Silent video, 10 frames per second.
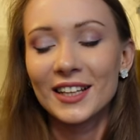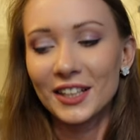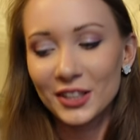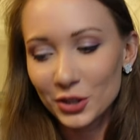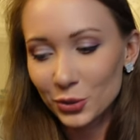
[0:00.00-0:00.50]

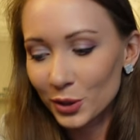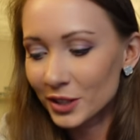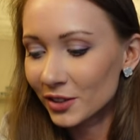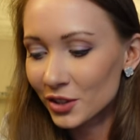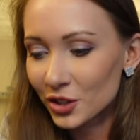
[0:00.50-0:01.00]
enjoy
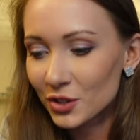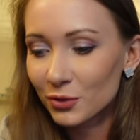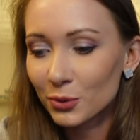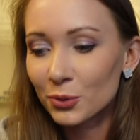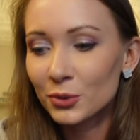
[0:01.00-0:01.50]
delicious
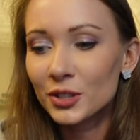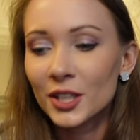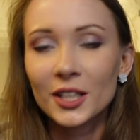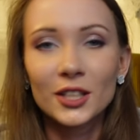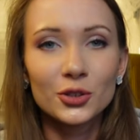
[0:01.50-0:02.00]
food,
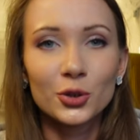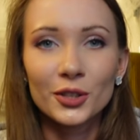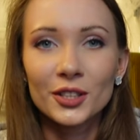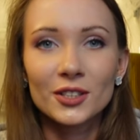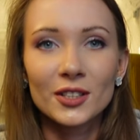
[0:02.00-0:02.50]
enjoy
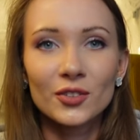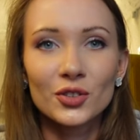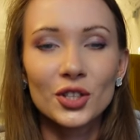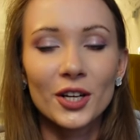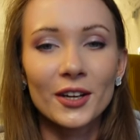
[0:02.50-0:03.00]
the
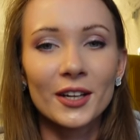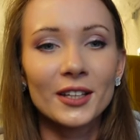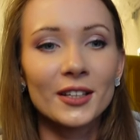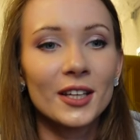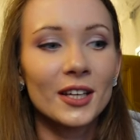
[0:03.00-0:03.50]

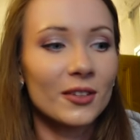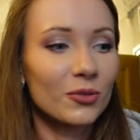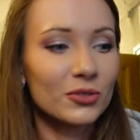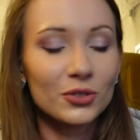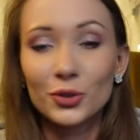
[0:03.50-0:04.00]
sunshine,
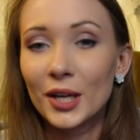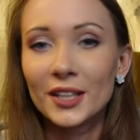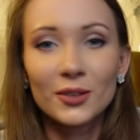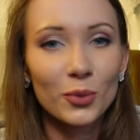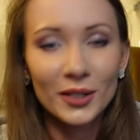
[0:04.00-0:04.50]

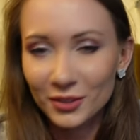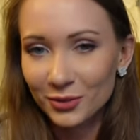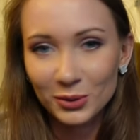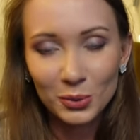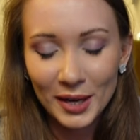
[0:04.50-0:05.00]
drink
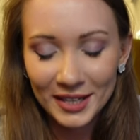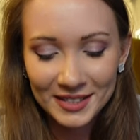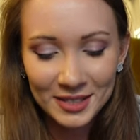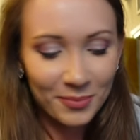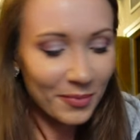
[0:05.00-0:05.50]
wonderful
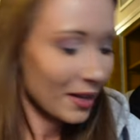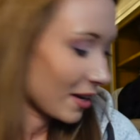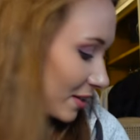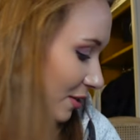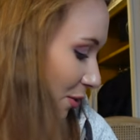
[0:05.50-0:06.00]
wines
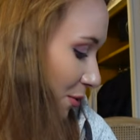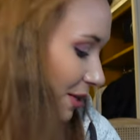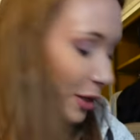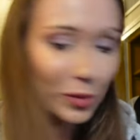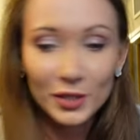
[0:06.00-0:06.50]
so
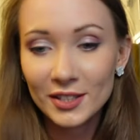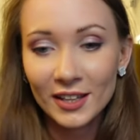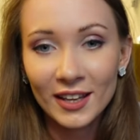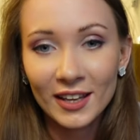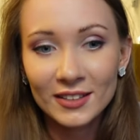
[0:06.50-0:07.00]
that was
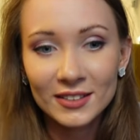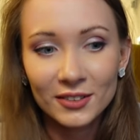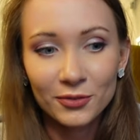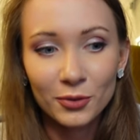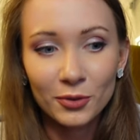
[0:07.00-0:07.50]
it
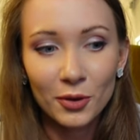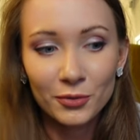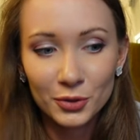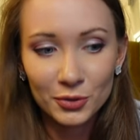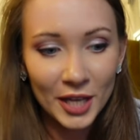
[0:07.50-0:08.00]
for,
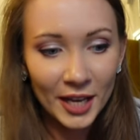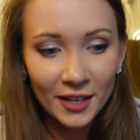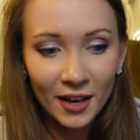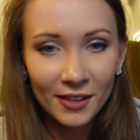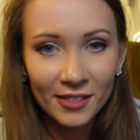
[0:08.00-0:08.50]
of today
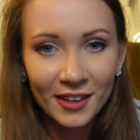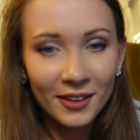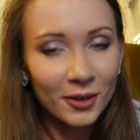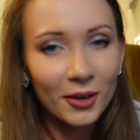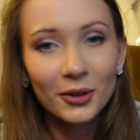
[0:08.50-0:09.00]
i
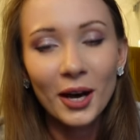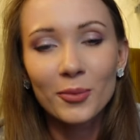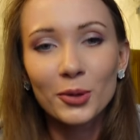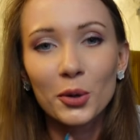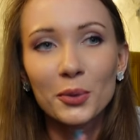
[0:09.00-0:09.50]
think
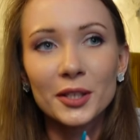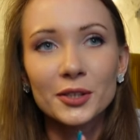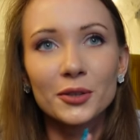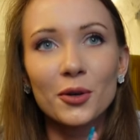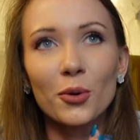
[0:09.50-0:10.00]
i'm going
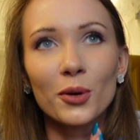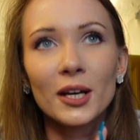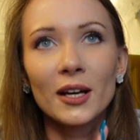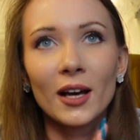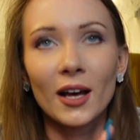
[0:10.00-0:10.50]
to go
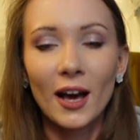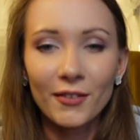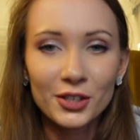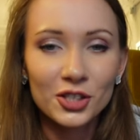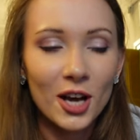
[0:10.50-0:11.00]
have
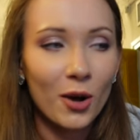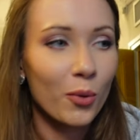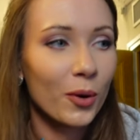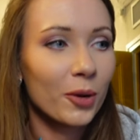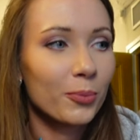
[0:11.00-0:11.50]
a
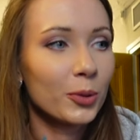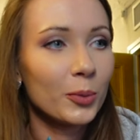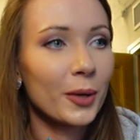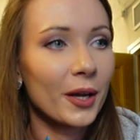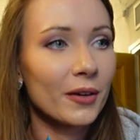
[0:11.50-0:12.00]
shower
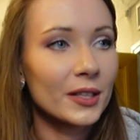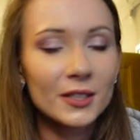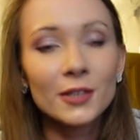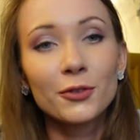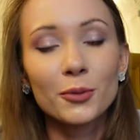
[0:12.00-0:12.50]
prepare a
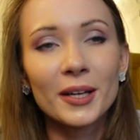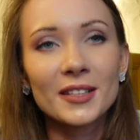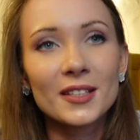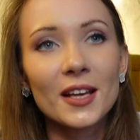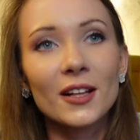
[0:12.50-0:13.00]
tea for
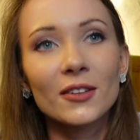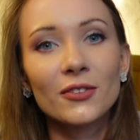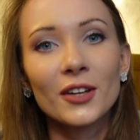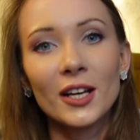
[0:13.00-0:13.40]
myself